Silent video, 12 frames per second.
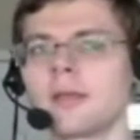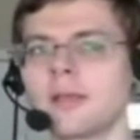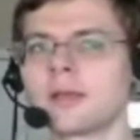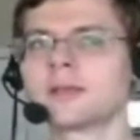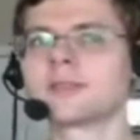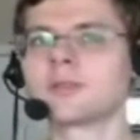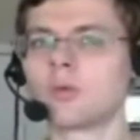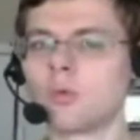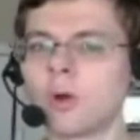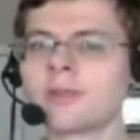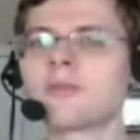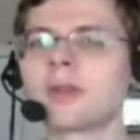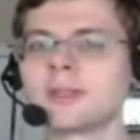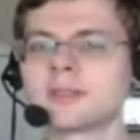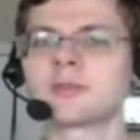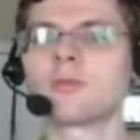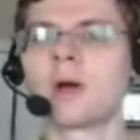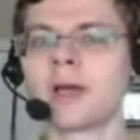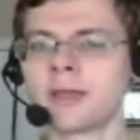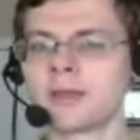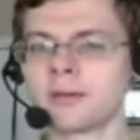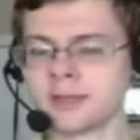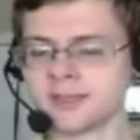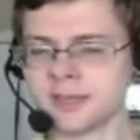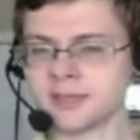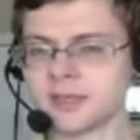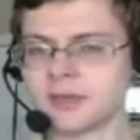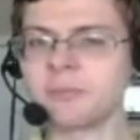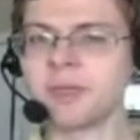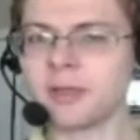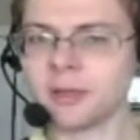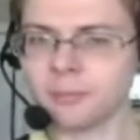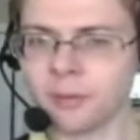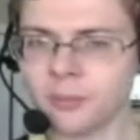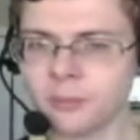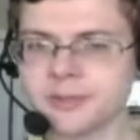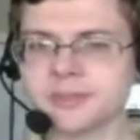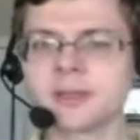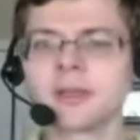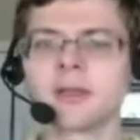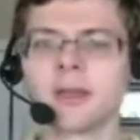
is one reason why a sense of meaning and purpose